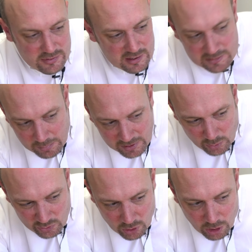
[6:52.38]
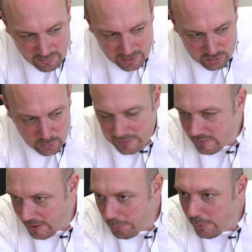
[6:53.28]
system. This one's got around
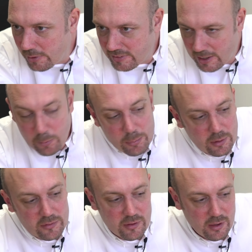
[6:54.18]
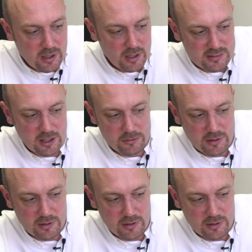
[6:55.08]
20 inputs and outputs. So